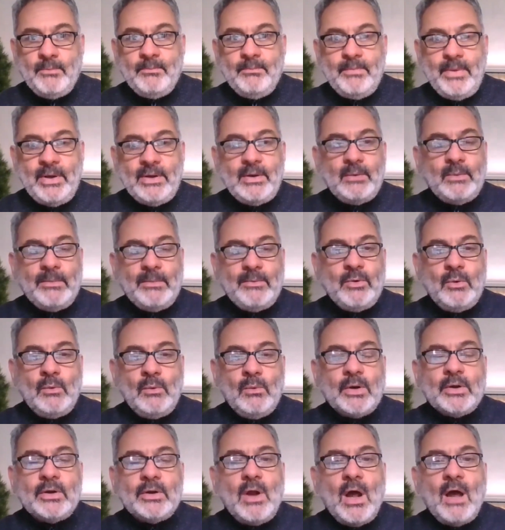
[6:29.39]
men and women who
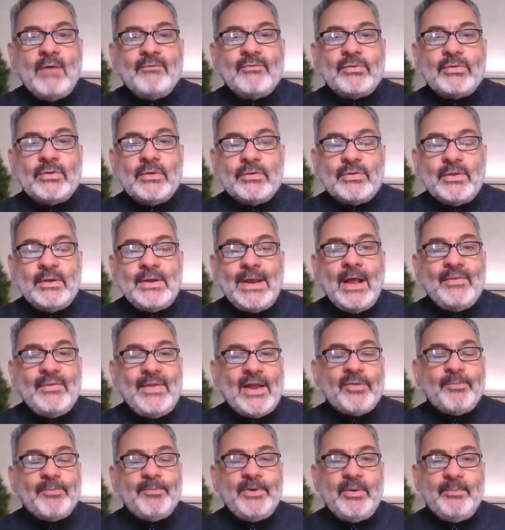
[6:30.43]
work in offices and how
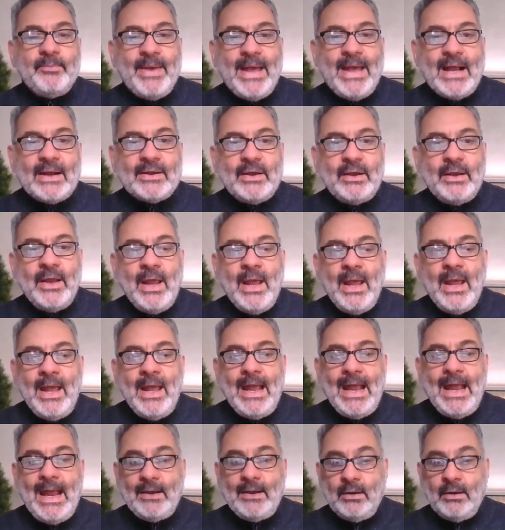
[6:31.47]
that's been impacted.
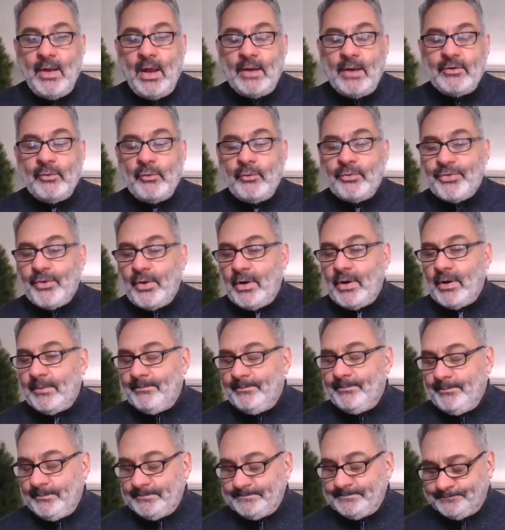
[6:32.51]
And a lot of those are,
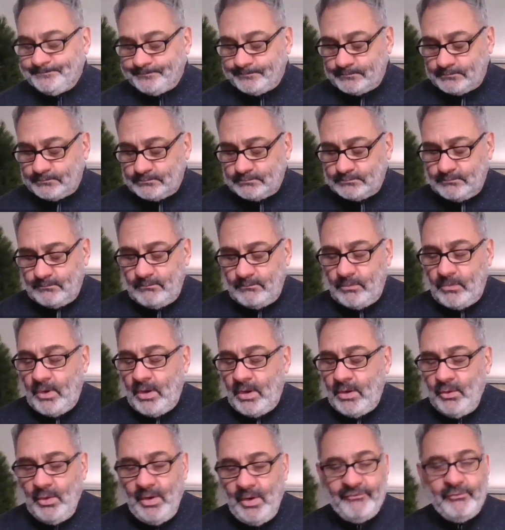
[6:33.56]

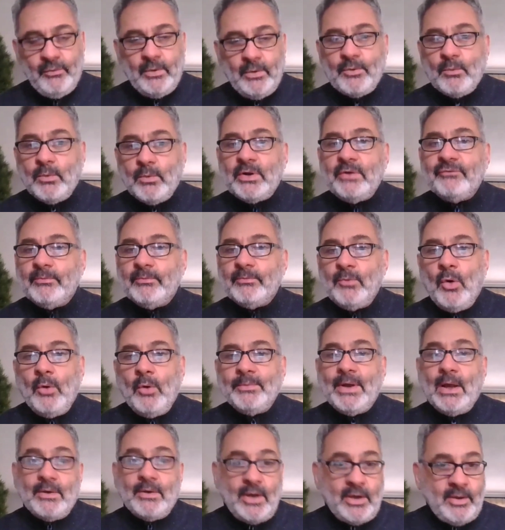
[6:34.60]
everyone's working from home
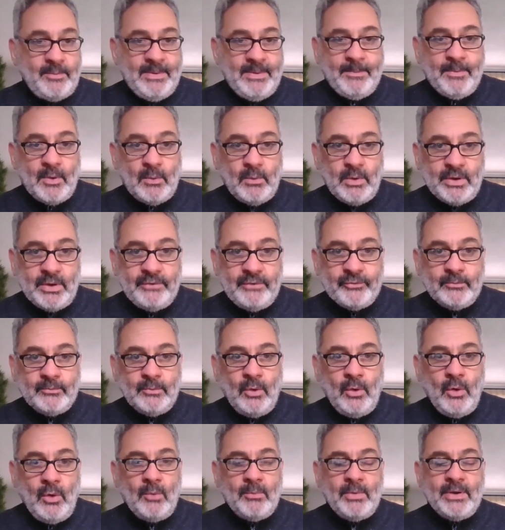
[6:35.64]
now. A lot of people are working from
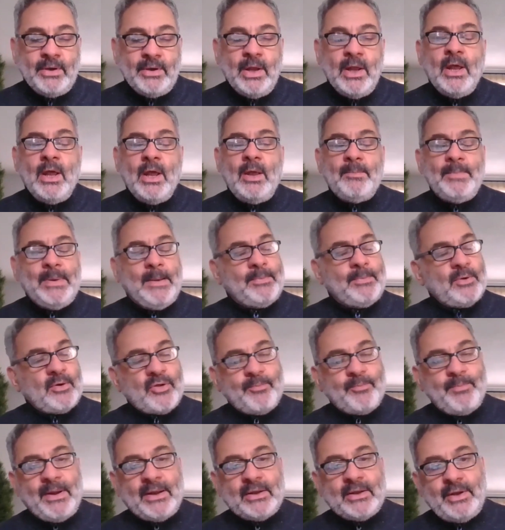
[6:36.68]
home, and people are
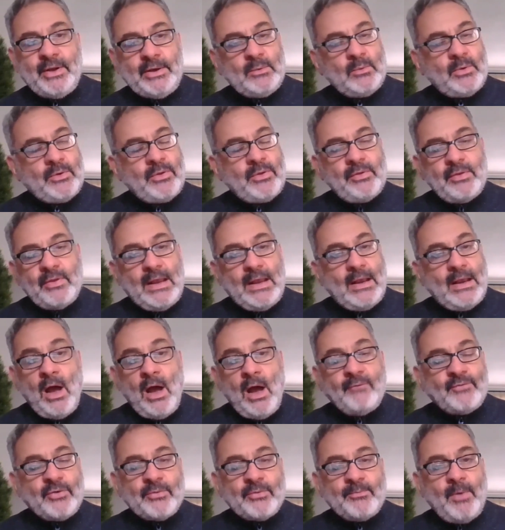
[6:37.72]
speculating whether that
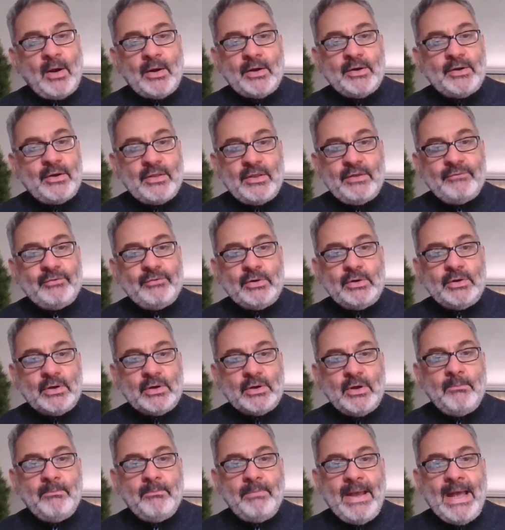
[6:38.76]
office market is even going to
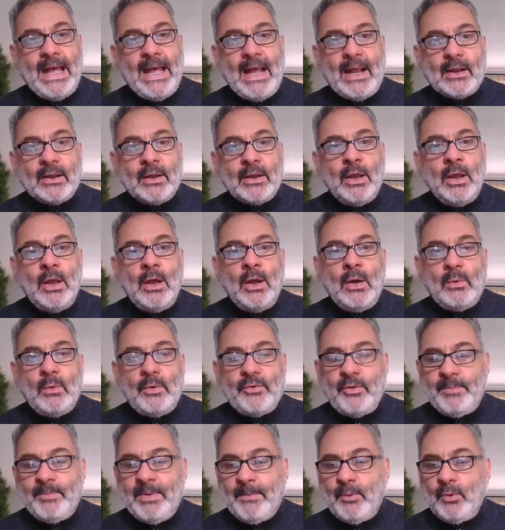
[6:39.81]
come back.
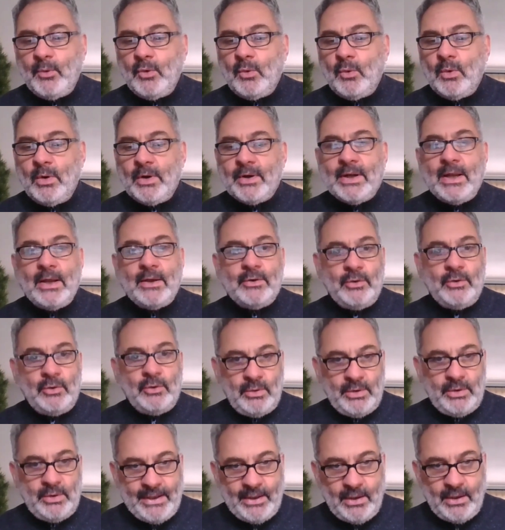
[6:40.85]
Whether people who work at,
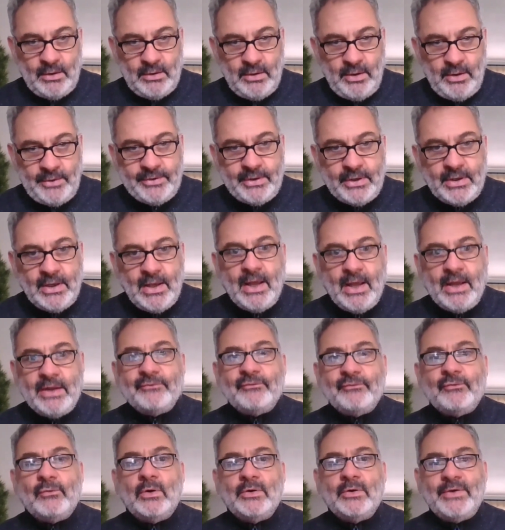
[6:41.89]
like a London
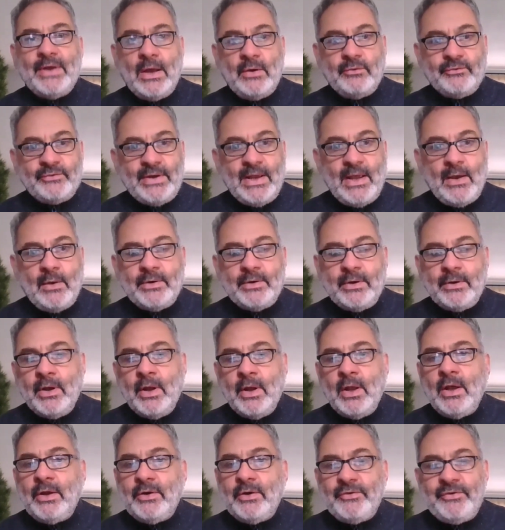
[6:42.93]
Life or downtown and
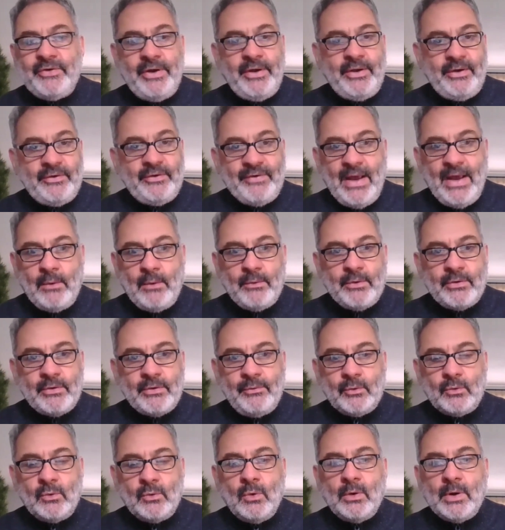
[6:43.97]
TD Towers
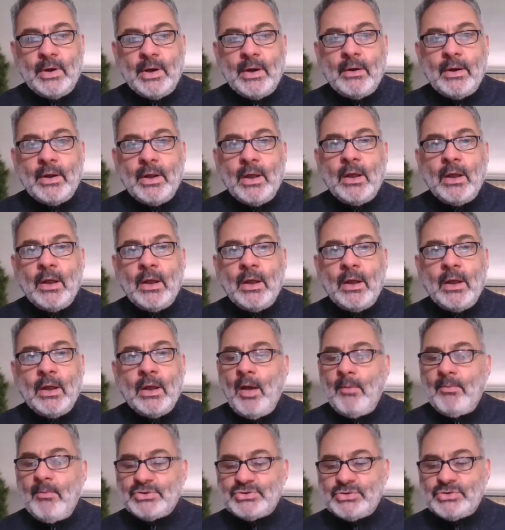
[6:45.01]
in the core area,
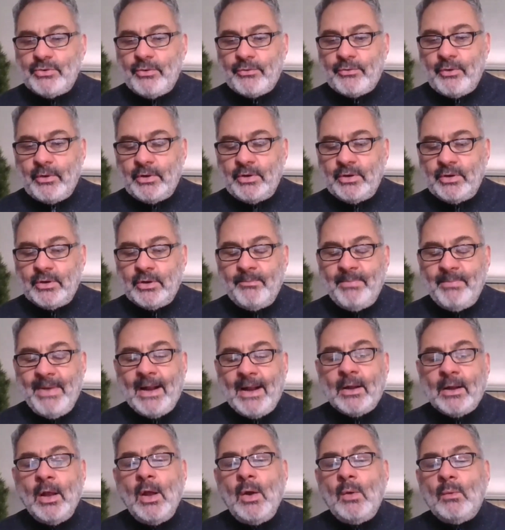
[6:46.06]
how much of those are going to come
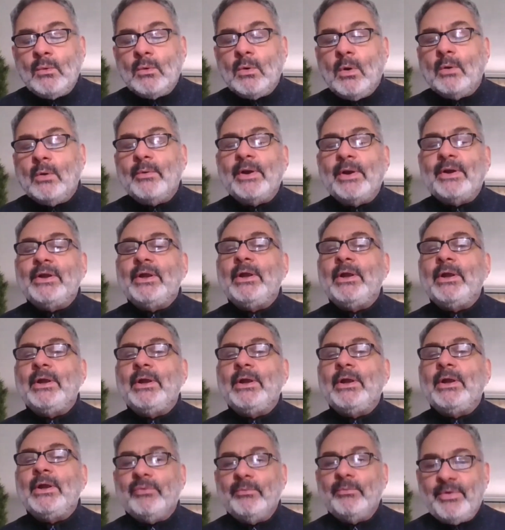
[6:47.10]
back? We're already
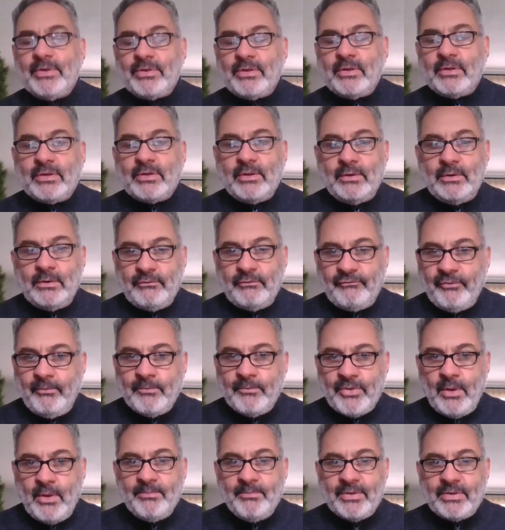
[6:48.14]
hearing from
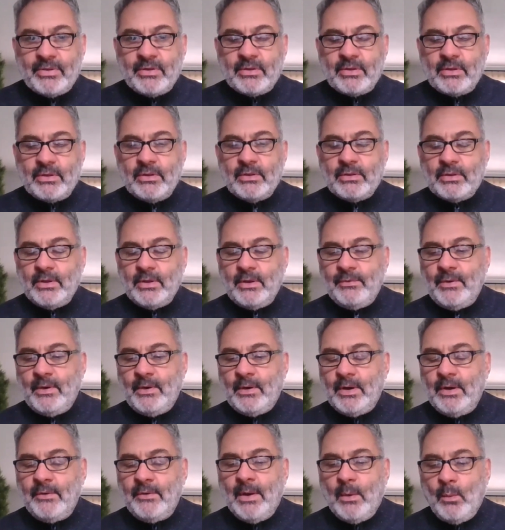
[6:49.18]
some businesses in that
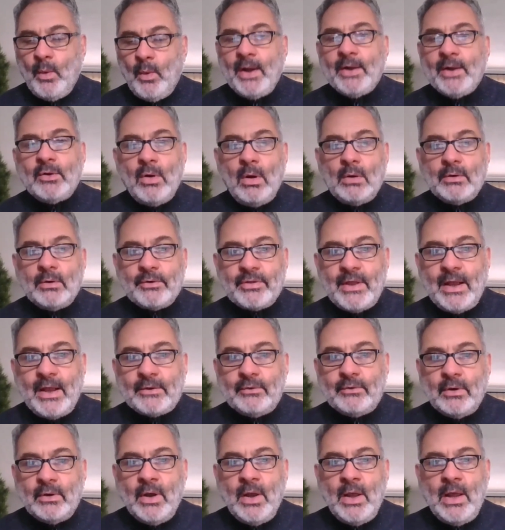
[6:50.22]
white collar
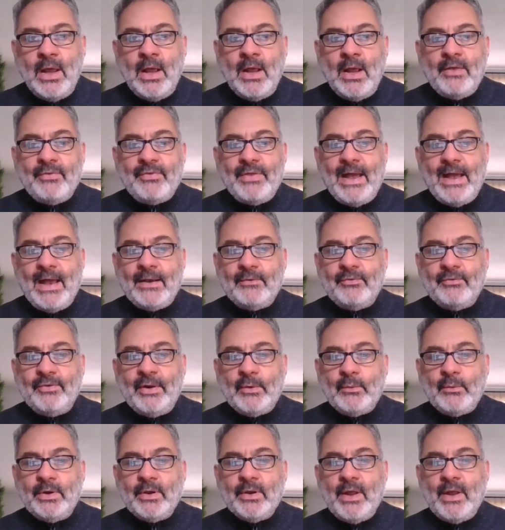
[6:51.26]
sector that they
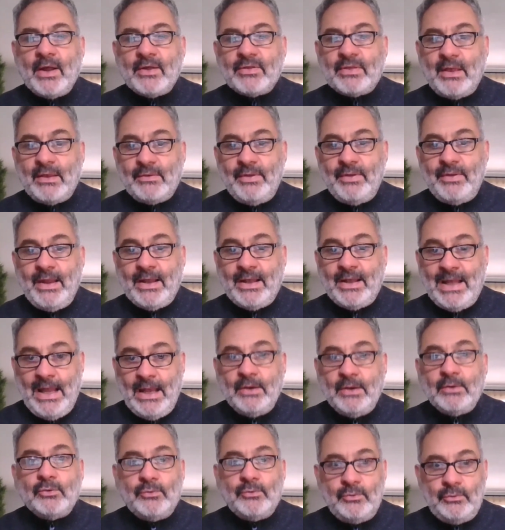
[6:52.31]
realize that they
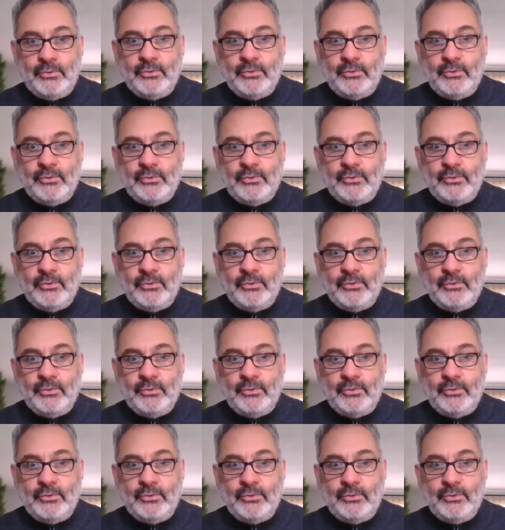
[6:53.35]
can